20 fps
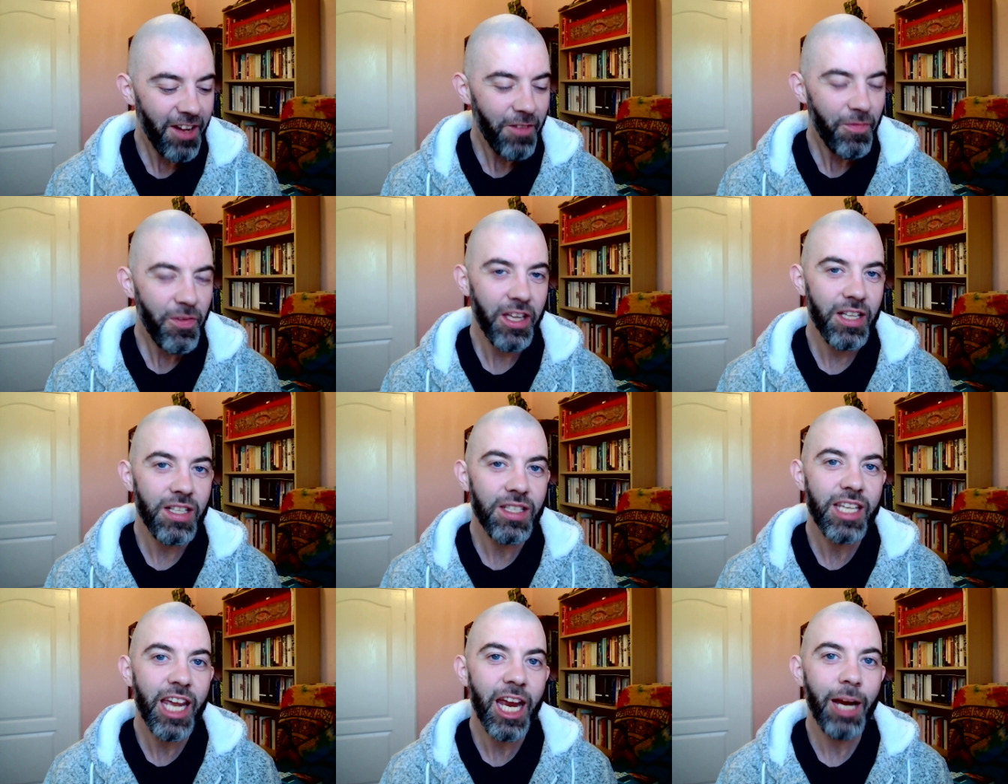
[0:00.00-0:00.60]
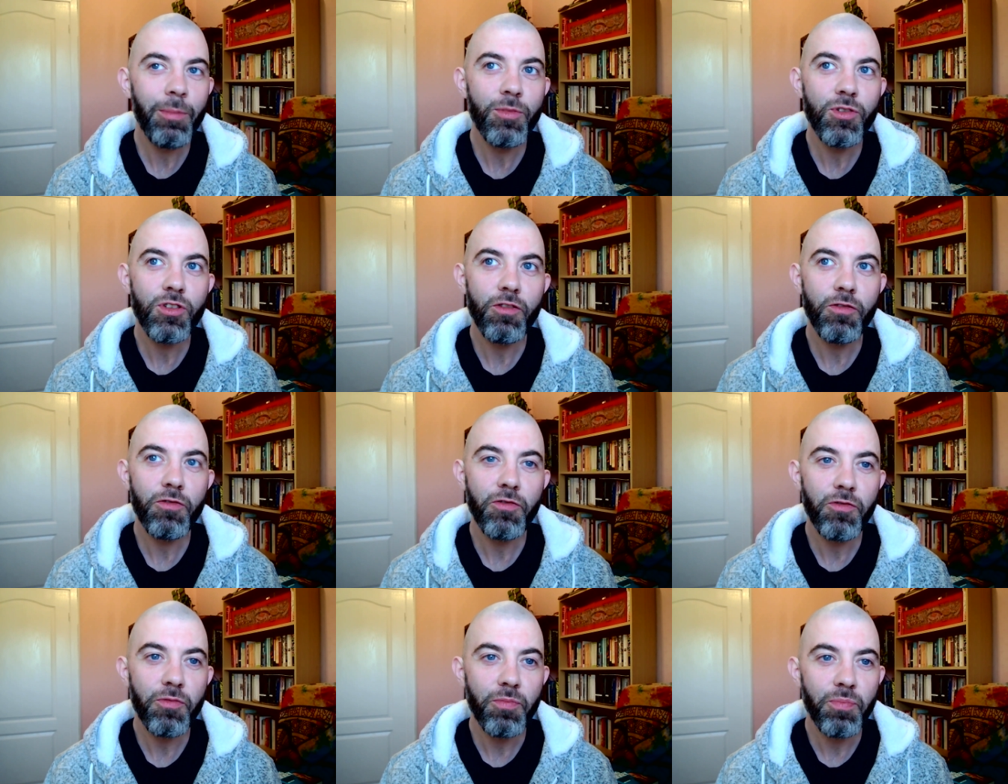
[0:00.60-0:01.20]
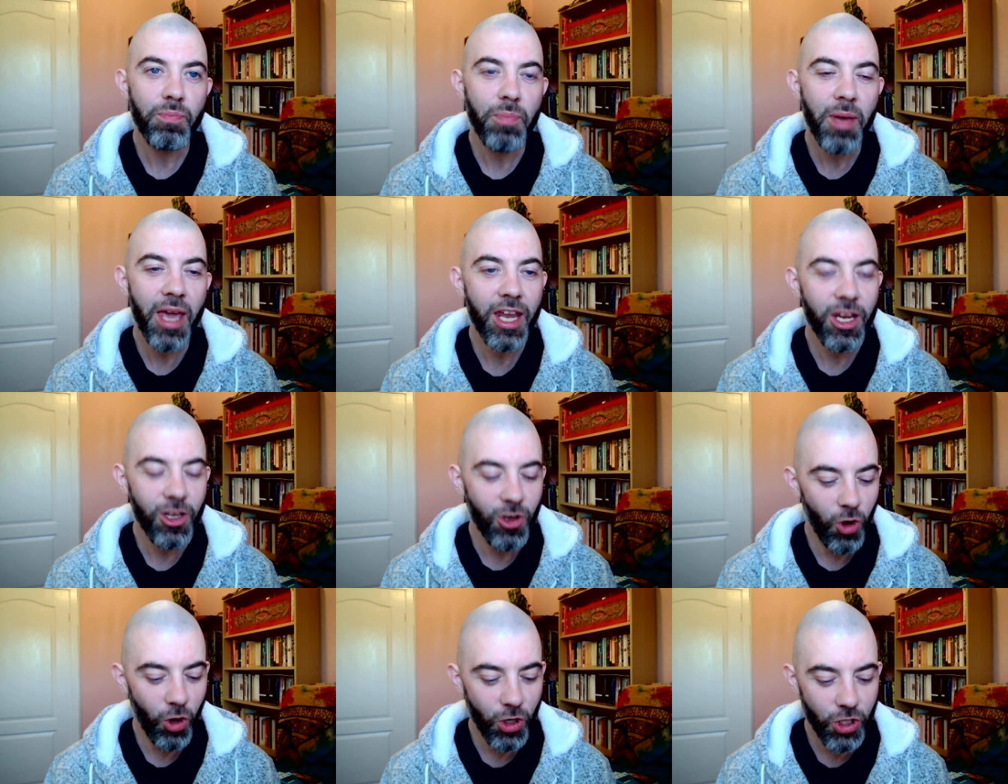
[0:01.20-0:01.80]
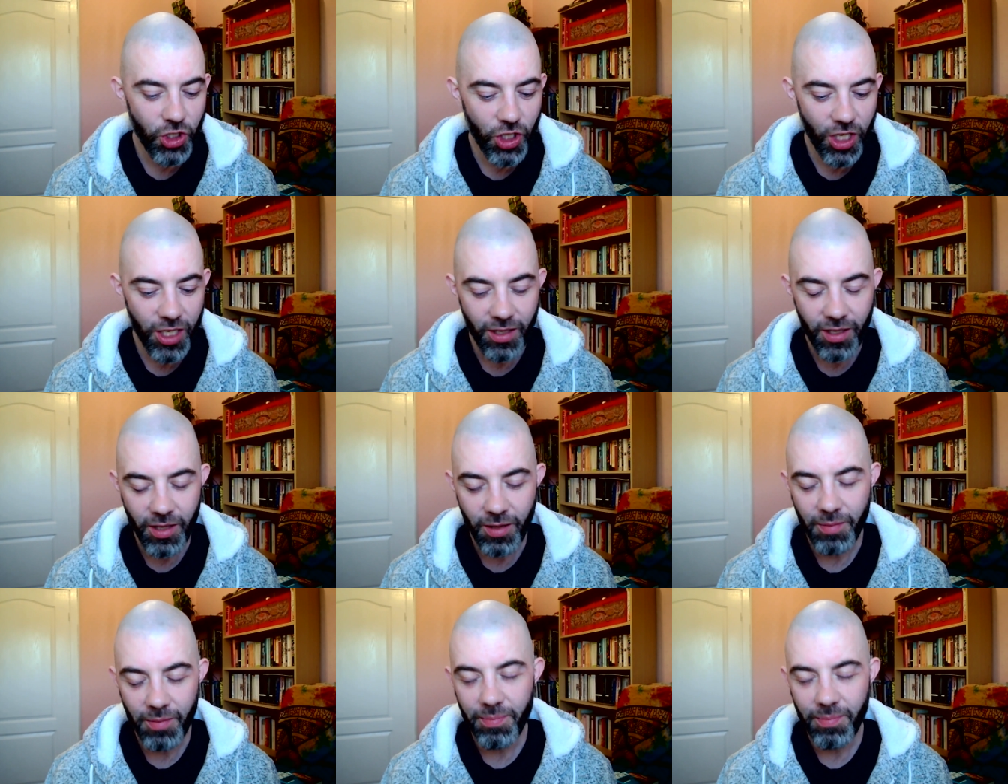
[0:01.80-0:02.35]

In terms of pedagogy,